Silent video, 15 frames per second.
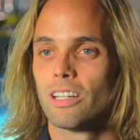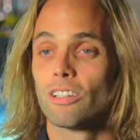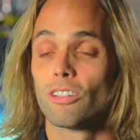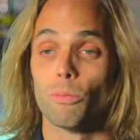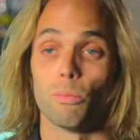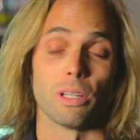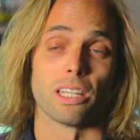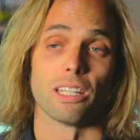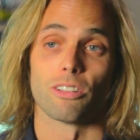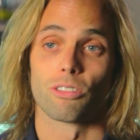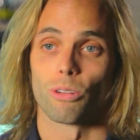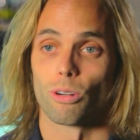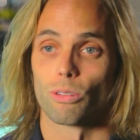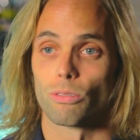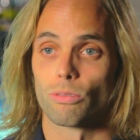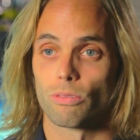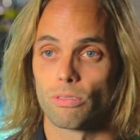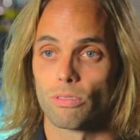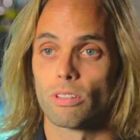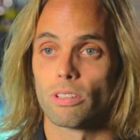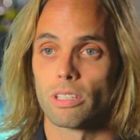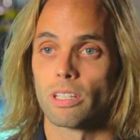to me, has grown,
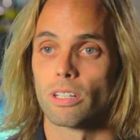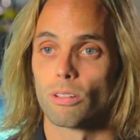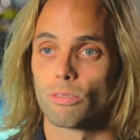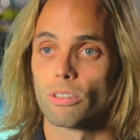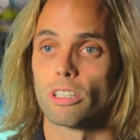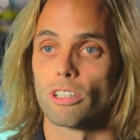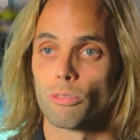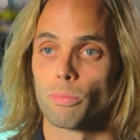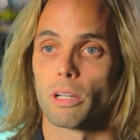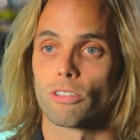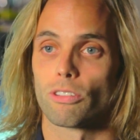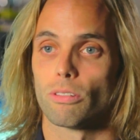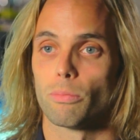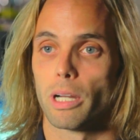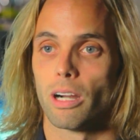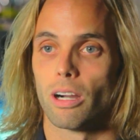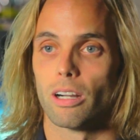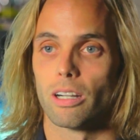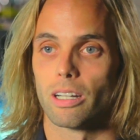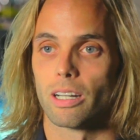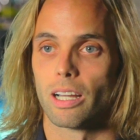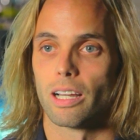you know, really special in my
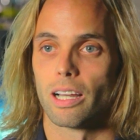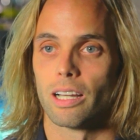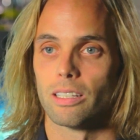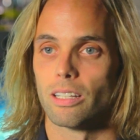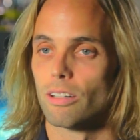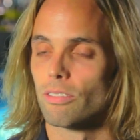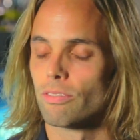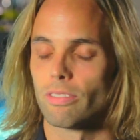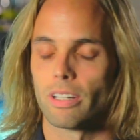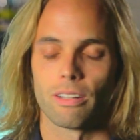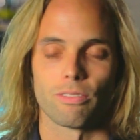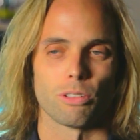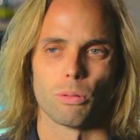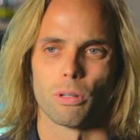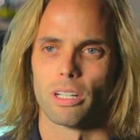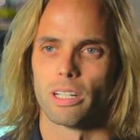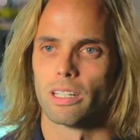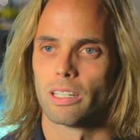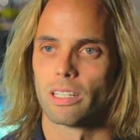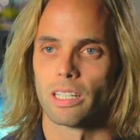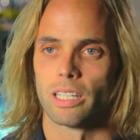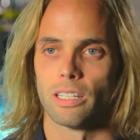heart, and I love everyone
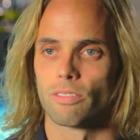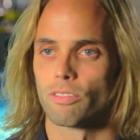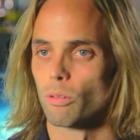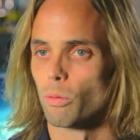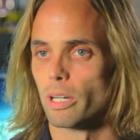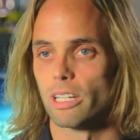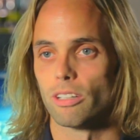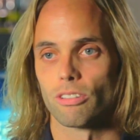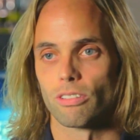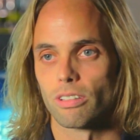in different ways.